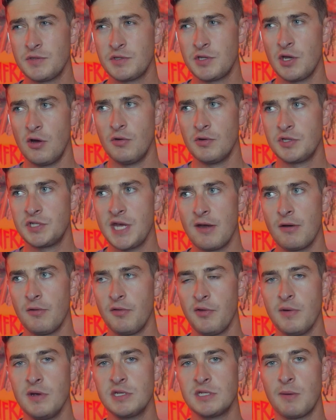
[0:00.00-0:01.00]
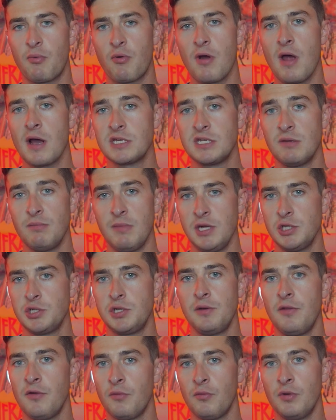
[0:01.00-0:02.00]
So, Saturn III's
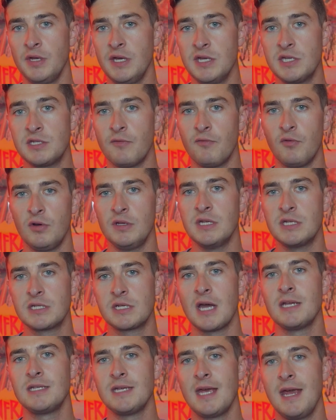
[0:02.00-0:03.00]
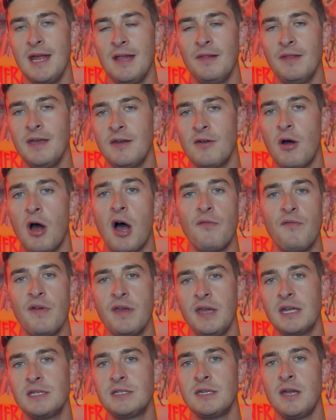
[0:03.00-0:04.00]
approximation to the release of Ridley Scott's Alien
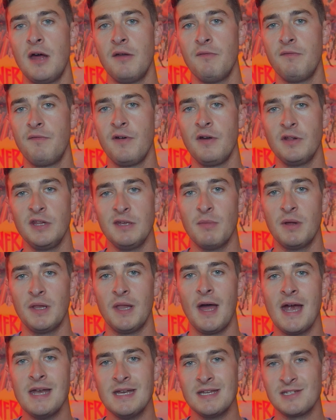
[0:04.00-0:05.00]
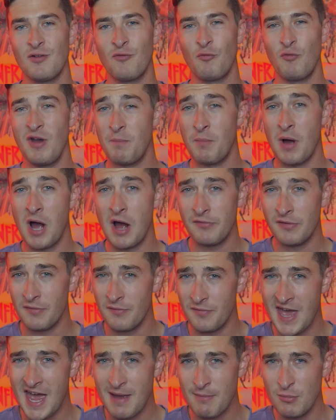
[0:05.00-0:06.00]
often gets it unfairly maligned as a ripoff
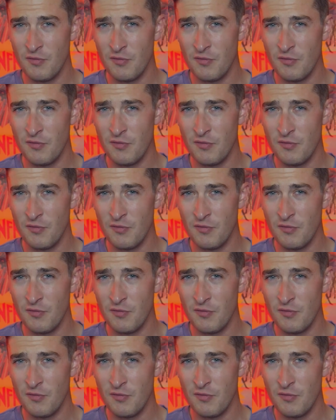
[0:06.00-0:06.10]
of that